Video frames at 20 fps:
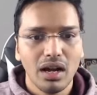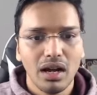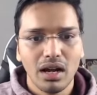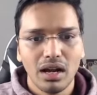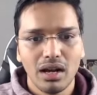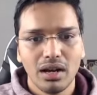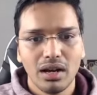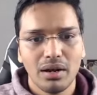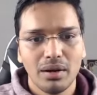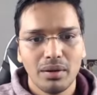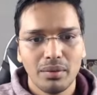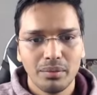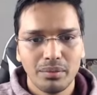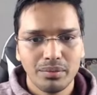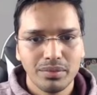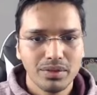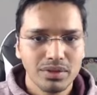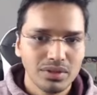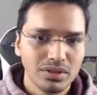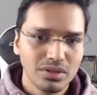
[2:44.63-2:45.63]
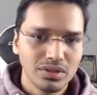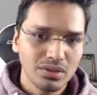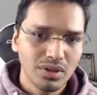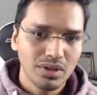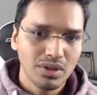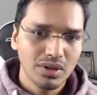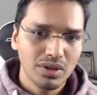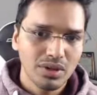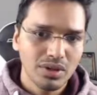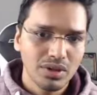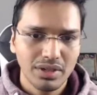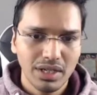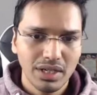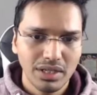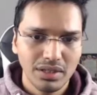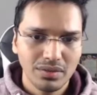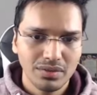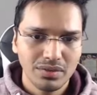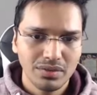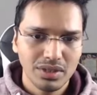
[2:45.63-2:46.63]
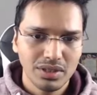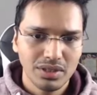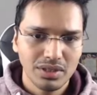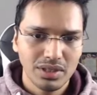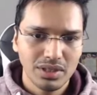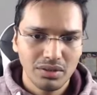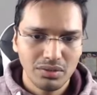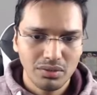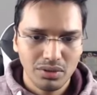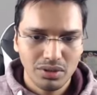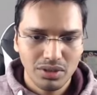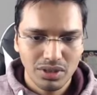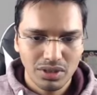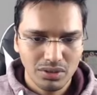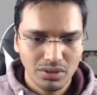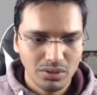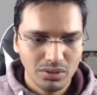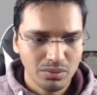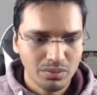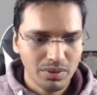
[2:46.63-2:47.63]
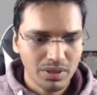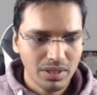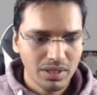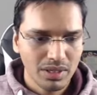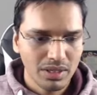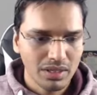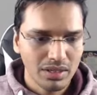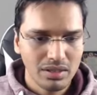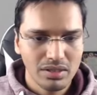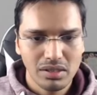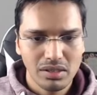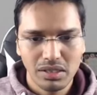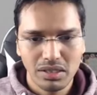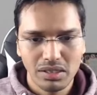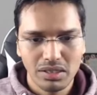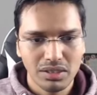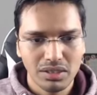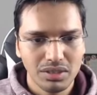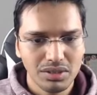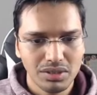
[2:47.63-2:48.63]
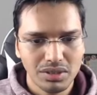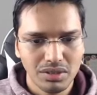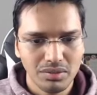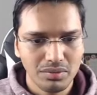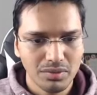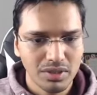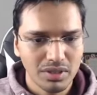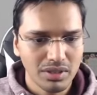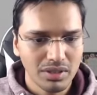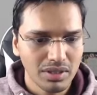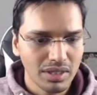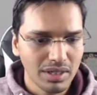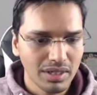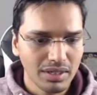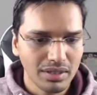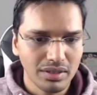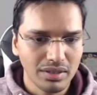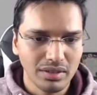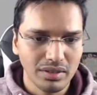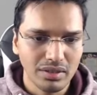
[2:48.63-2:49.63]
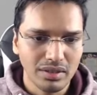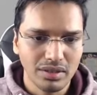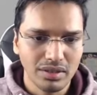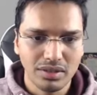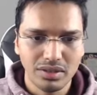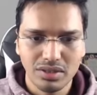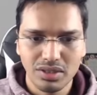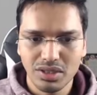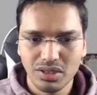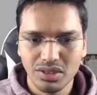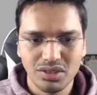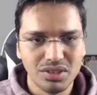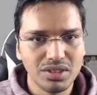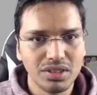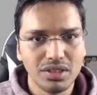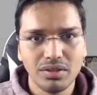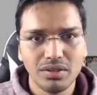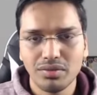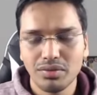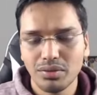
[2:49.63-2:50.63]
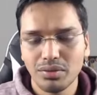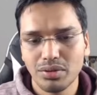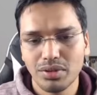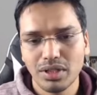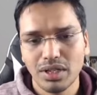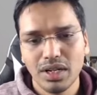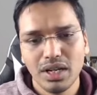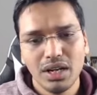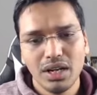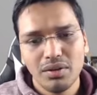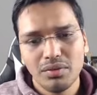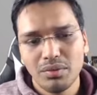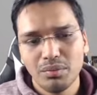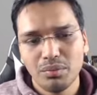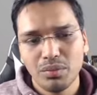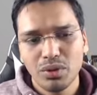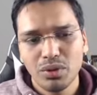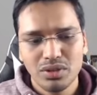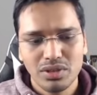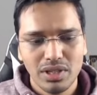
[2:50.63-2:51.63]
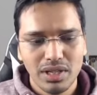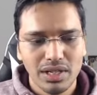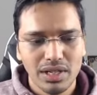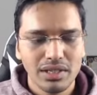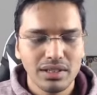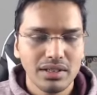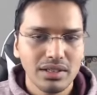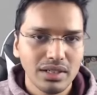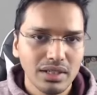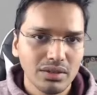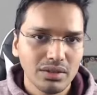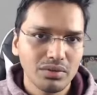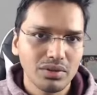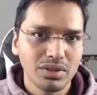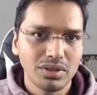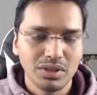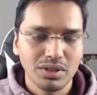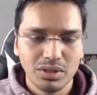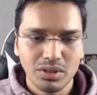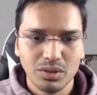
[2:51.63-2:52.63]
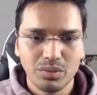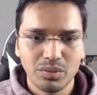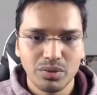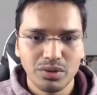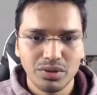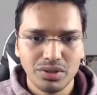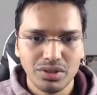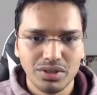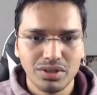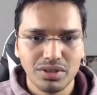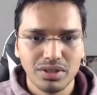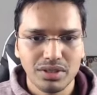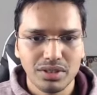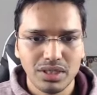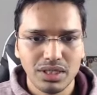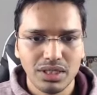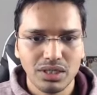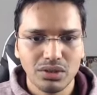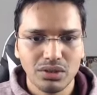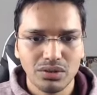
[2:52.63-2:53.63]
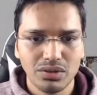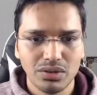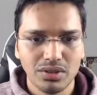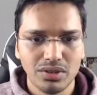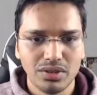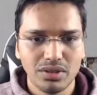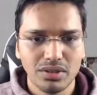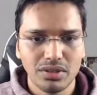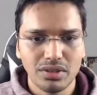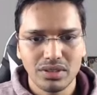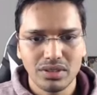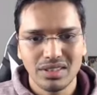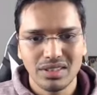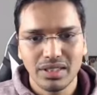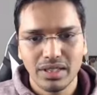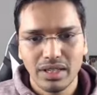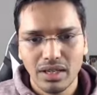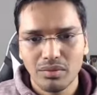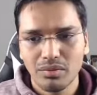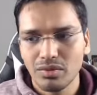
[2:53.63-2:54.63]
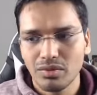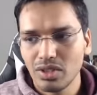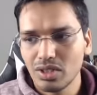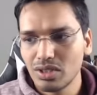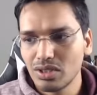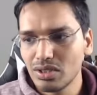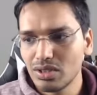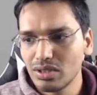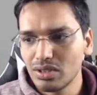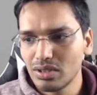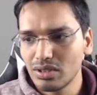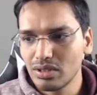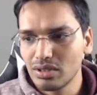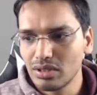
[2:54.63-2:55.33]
So after knight f6, I wanted to play something like just d4. Most likely, it will transpose into the game which